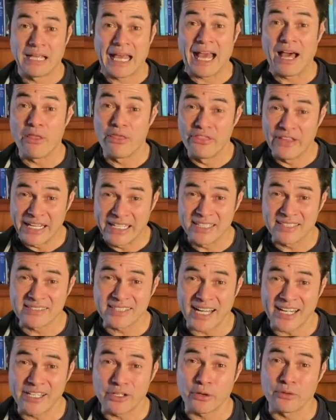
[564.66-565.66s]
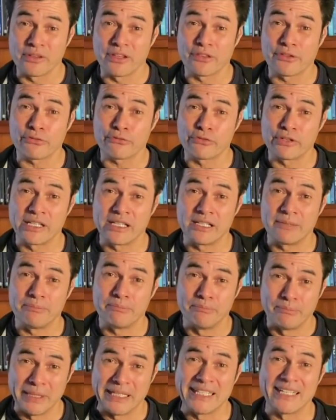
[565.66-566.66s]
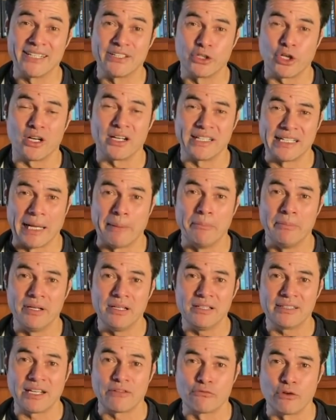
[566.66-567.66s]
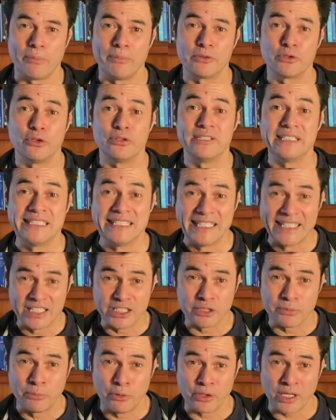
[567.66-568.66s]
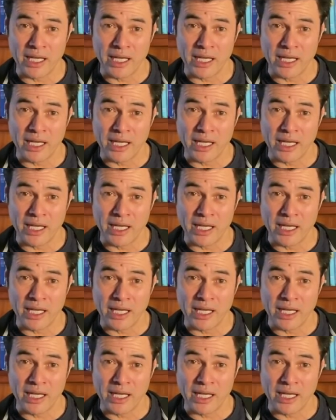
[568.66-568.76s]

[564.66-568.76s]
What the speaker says: How they decided on the $3 billion number that Robinhood needed to put